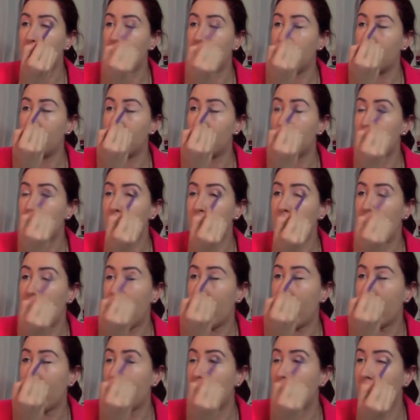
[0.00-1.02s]

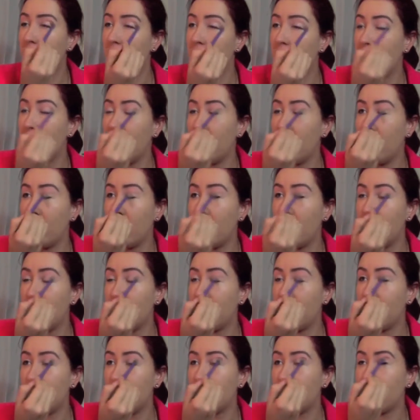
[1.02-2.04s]
shade.
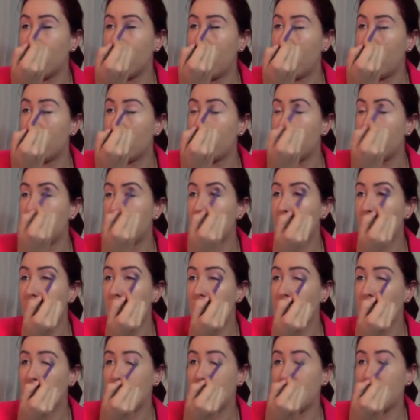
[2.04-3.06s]
It's absolutely
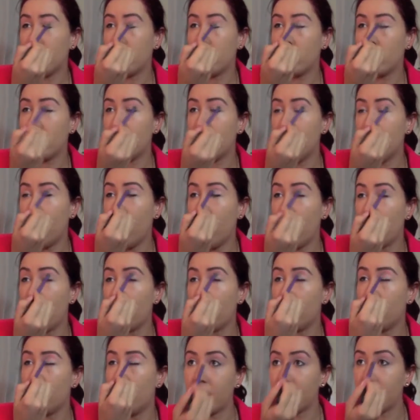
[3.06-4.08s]
gorgeous, not over the
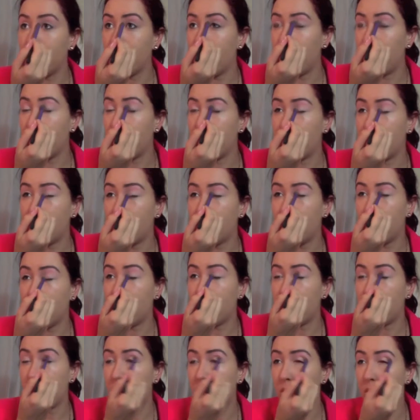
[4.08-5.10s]
top, but down into the inner
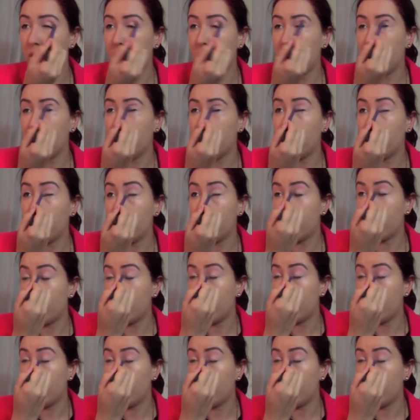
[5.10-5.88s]
corners.